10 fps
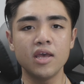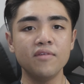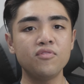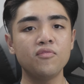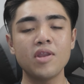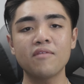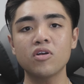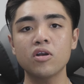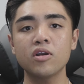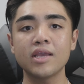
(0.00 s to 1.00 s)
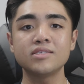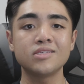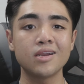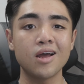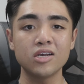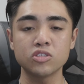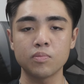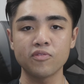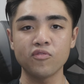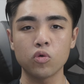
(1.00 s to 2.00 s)
If you've never heard a Sennheiser
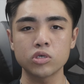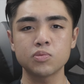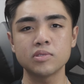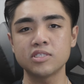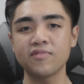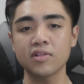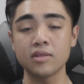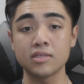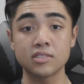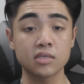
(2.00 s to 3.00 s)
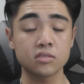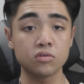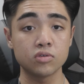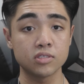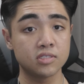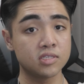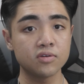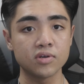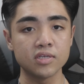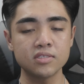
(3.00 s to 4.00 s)
before, specifically the 600
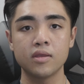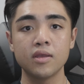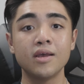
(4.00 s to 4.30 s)
series,